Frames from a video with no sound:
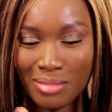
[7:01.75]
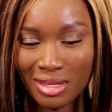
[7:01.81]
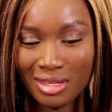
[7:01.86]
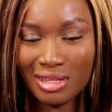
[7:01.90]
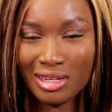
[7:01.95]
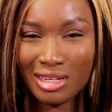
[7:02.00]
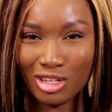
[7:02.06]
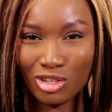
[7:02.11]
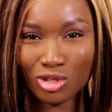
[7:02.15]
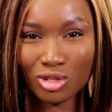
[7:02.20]

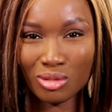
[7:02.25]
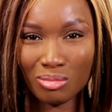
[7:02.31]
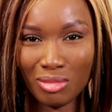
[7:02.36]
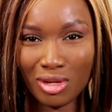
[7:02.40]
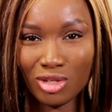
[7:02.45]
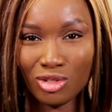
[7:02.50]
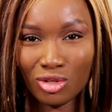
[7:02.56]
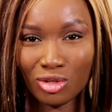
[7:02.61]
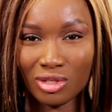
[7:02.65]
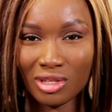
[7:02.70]
basically just
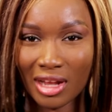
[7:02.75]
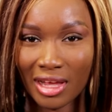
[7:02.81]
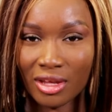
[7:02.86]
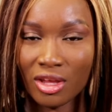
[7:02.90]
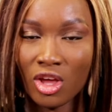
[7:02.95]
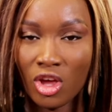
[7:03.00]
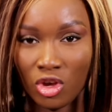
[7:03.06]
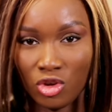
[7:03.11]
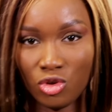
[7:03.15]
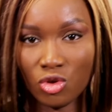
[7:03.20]
measures like
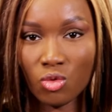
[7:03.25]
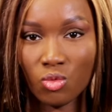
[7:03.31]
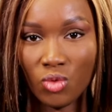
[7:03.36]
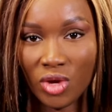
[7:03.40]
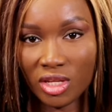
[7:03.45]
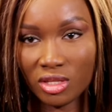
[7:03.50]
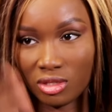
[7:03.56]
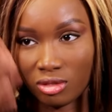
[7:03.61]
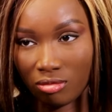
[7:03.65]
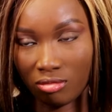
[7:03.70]
your
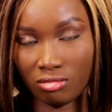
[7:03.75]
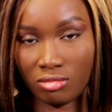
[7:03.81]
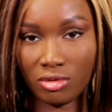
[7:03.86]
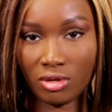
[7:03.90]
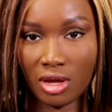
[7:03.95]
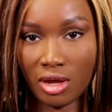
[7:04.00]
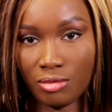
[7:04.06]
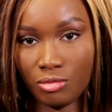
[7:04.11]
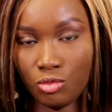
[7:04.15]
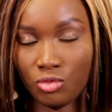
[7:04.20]
weight
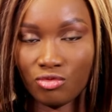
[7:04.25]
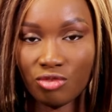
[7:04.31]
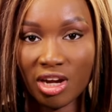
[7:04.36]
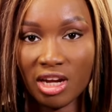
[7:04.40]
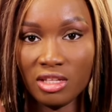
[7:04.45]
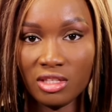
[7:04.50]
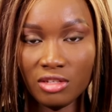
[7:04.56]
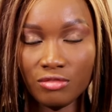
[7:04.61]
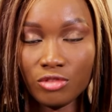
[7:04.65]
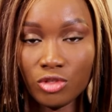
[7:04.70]

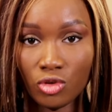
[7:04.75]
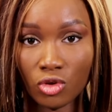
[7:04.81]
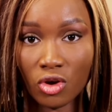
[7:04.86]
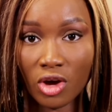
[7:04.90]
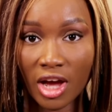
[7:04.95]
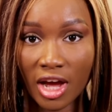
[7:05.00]
relative to your